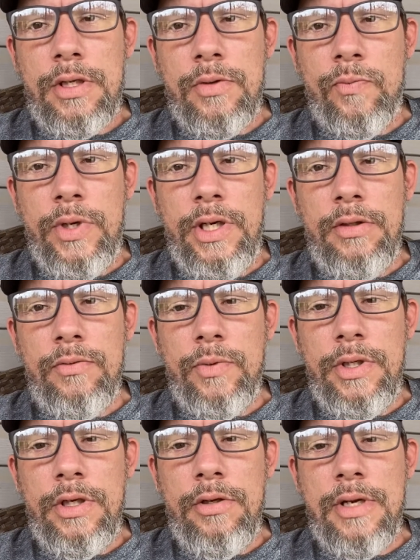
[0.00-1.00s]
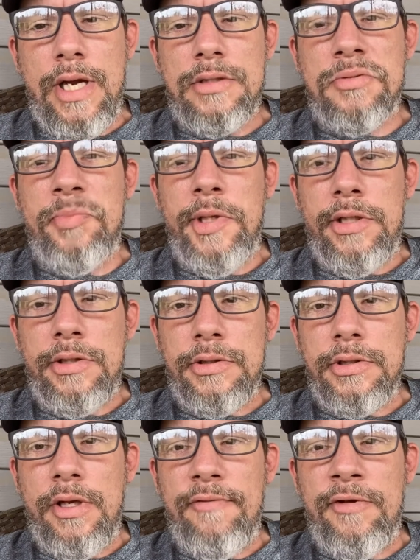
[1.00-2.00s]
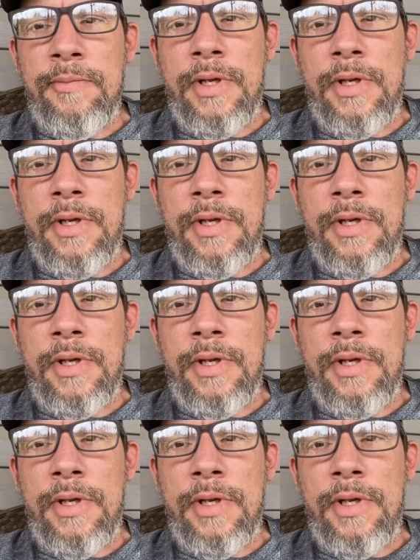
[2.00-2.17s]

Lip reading: and we do got some pictures of him